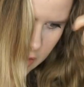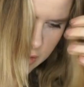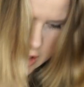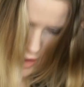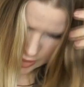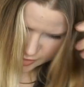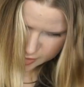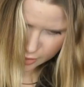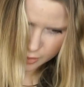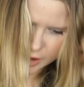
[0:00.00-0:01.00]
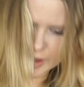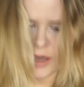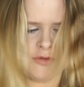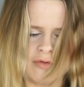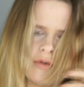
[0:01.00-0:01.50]
Okay, so I
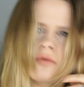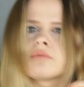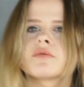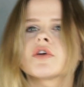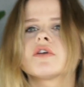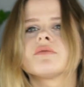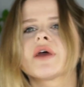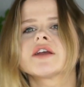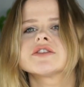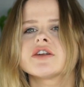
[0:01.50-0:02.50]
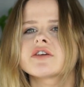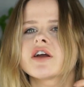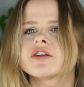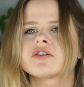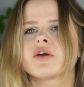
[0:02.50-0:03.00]
have curtain bangs that are
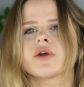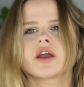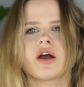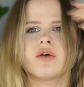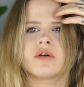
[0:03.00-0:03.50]
kind of growing out.